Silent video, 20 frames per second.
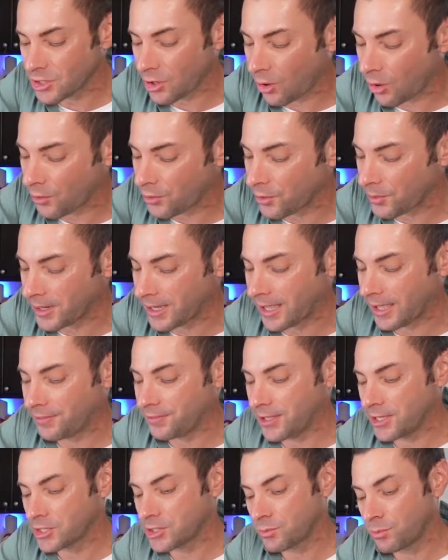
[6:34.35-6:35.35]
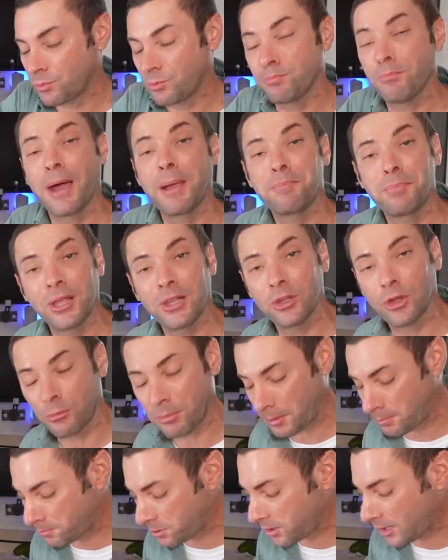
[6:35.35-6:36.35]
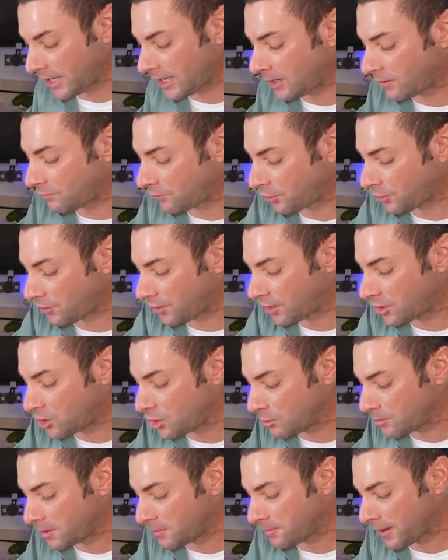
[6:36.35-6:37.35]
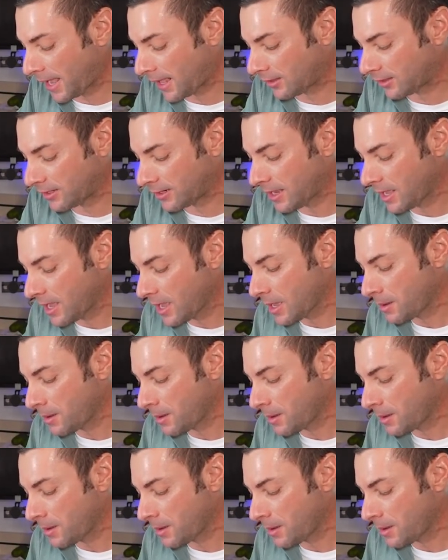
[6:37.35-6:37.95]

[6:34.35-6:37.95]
Although again, these might be a little bit plain for the human palate,